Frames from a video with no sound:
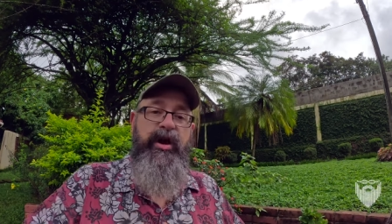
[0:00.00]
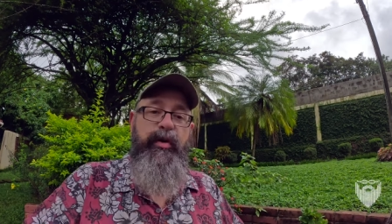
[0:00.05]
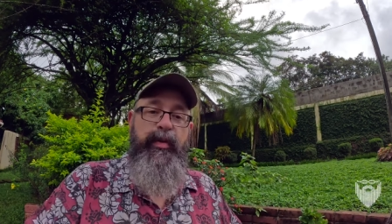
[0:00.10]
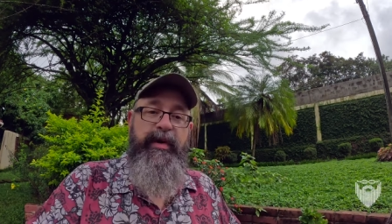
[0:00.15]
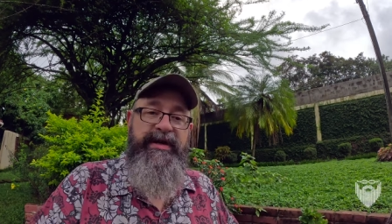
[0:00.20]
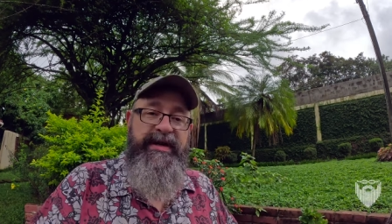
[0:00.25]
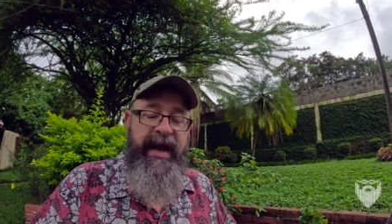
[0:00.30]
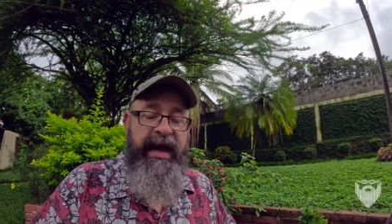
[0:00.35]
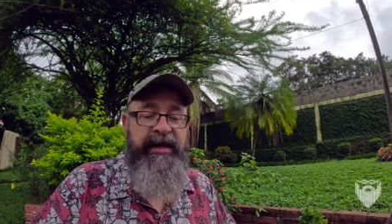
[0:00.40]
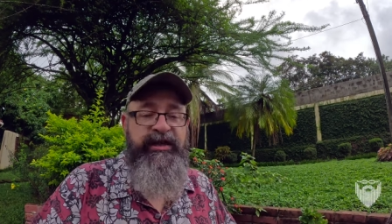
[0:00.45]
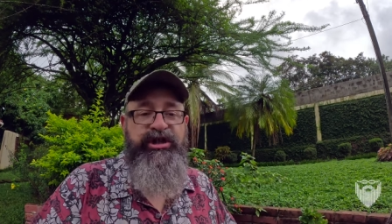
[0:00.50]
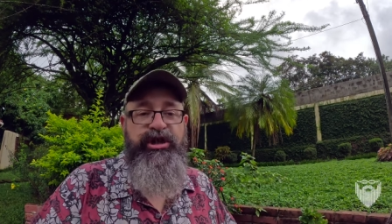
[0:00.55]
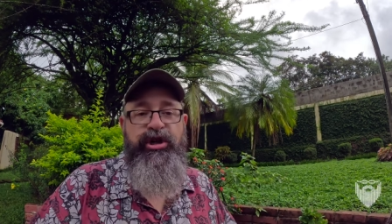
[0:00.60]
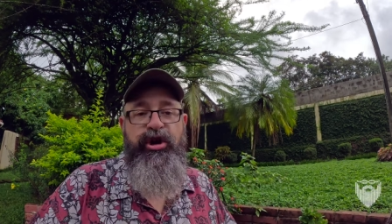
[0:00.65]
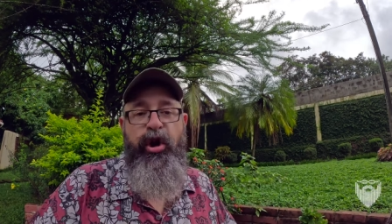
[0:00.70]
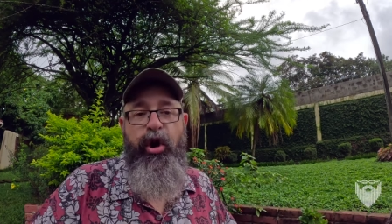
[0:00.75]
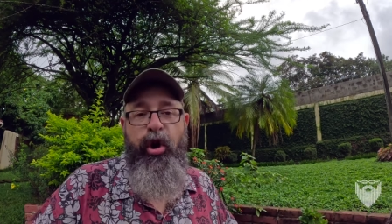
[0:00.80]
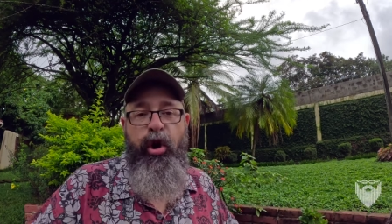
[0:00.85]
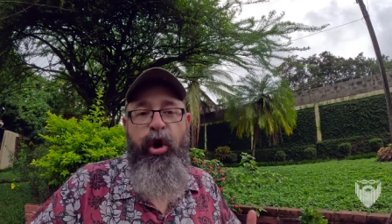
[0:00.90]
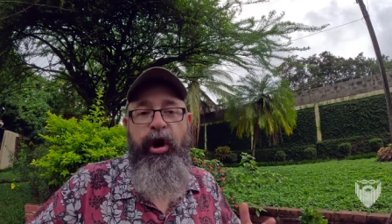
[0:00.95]
retention
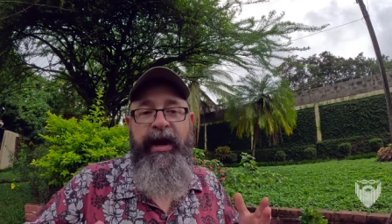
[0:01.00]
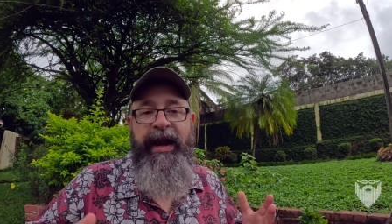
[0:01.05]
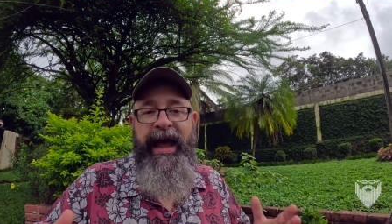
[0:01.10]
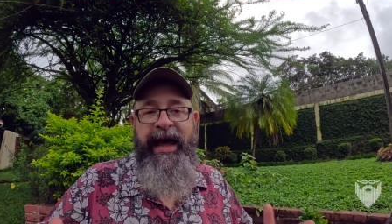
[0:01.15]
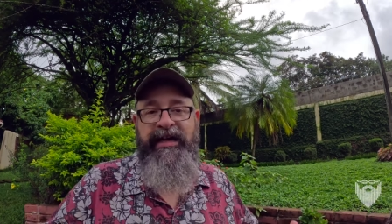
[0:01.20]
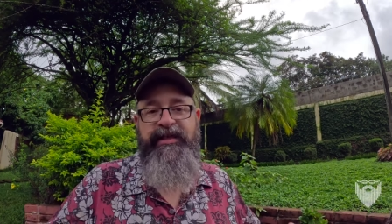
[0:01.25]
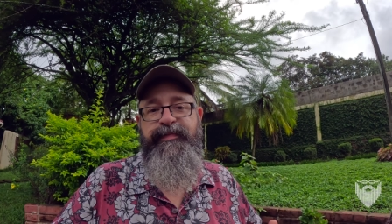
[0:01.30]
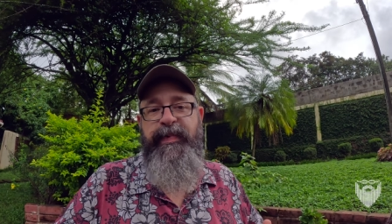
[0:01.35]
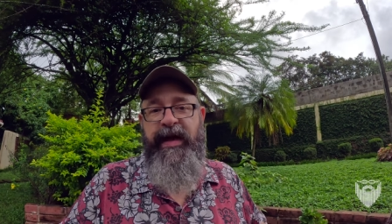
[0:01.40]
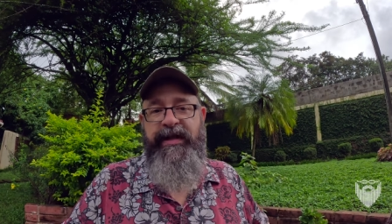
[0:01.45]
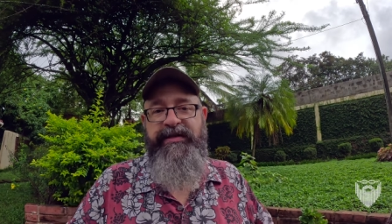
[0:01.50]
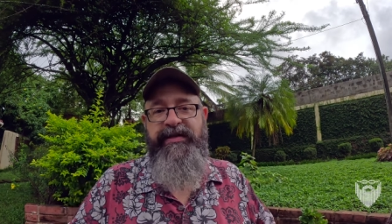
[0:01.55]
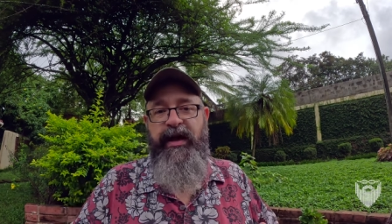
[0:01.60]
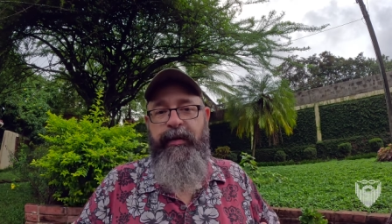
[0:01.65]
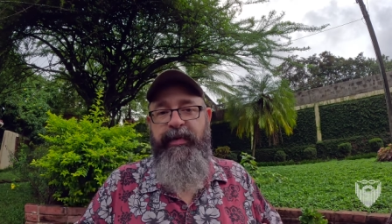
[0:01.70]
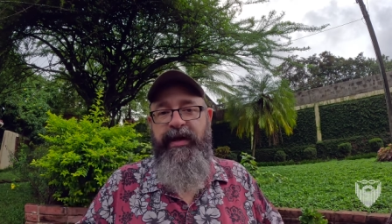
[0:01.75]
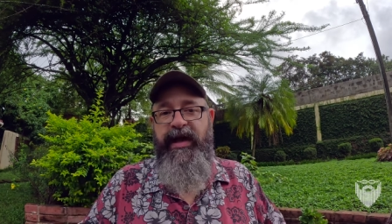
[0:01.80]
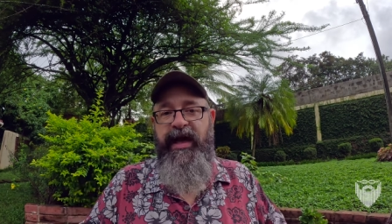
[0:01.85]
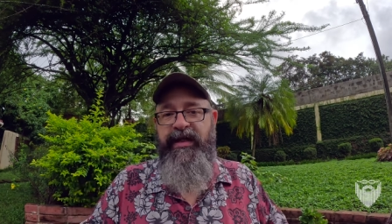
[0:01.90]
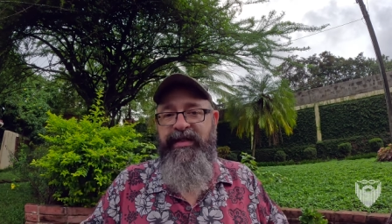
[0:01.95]
on expats
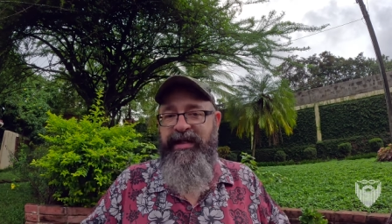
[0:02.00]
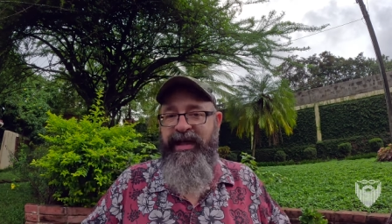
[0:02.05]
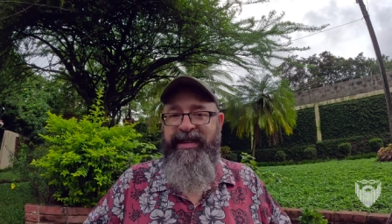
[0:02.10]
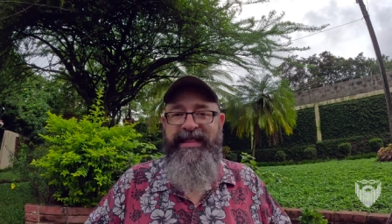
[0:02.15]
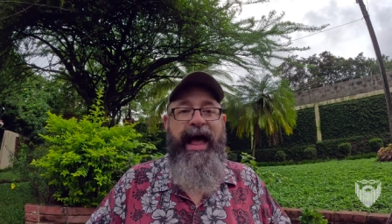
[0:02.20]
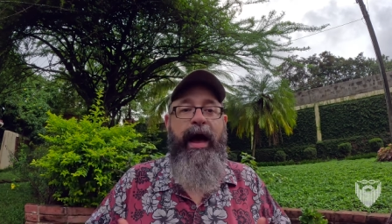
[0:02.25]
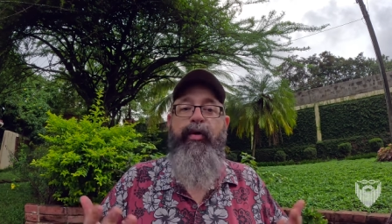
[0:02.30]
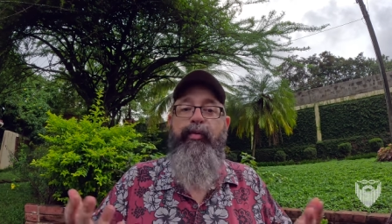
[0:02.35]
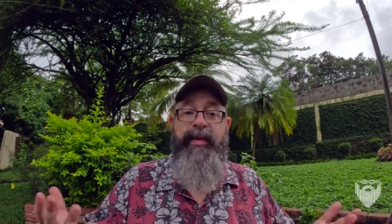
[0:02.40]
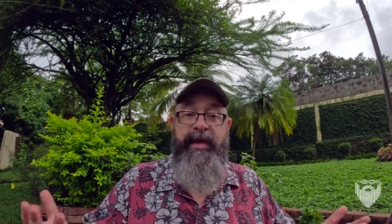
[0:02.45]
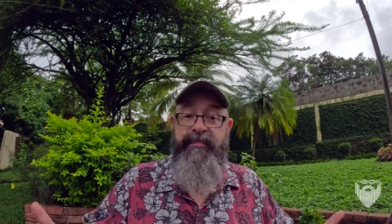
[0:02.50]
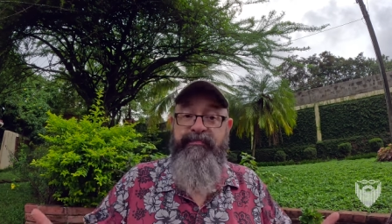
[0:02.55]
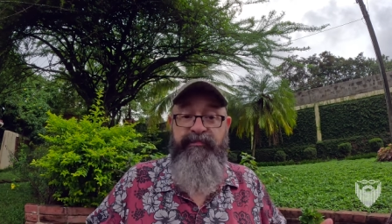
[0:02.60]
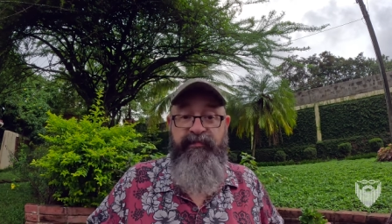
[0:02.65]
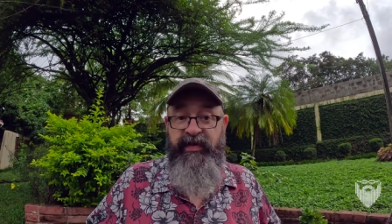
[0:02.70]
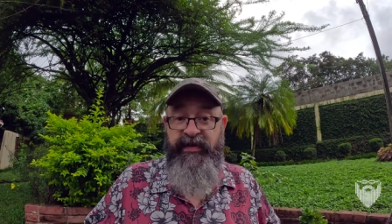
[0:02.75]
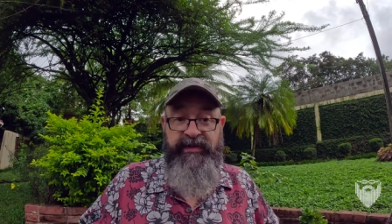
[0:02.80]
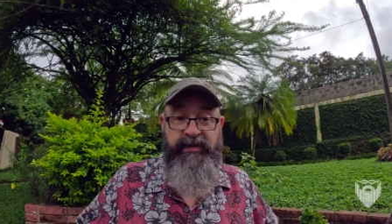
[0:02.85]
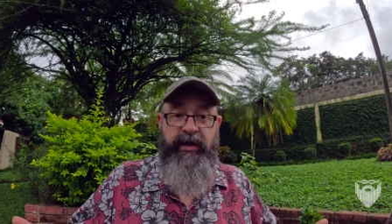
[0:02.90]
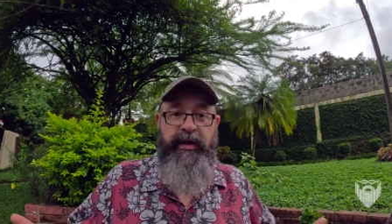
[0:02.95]
coming in. Like, that would be
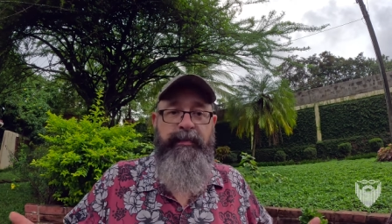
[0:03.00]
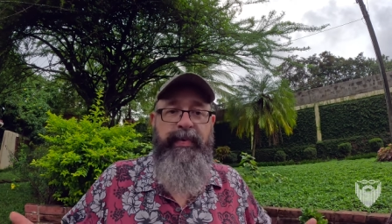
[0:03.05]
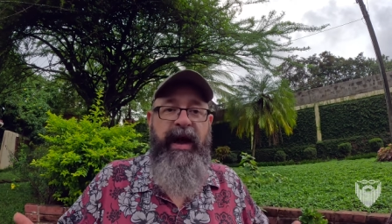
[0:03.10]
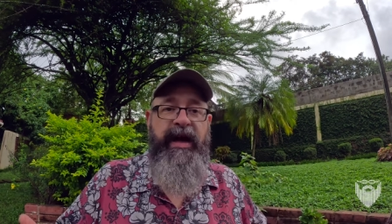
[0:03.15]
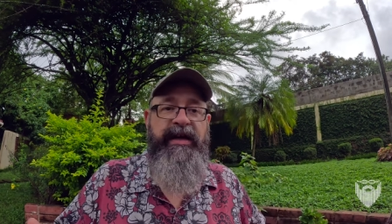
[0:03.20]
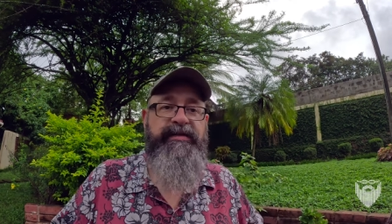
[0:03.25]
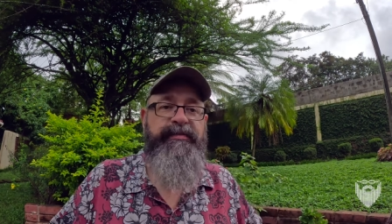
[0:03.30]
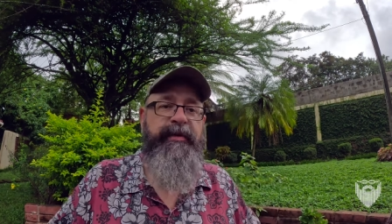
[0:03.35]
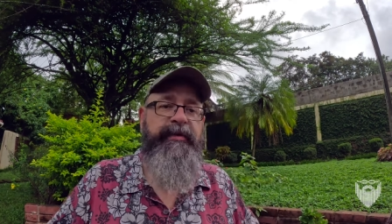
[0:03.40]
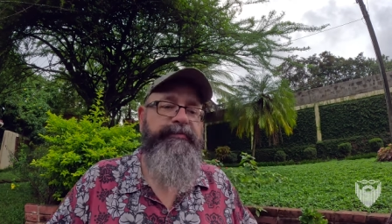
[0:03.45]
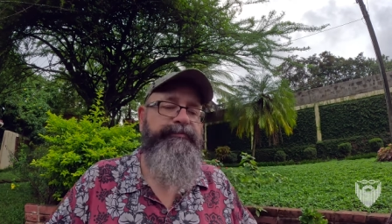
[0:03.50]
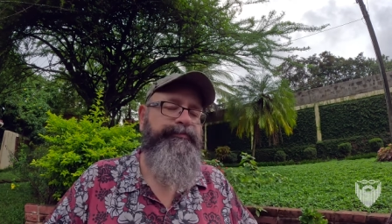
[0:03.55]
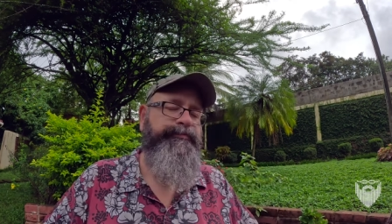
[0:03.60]
physically impossible.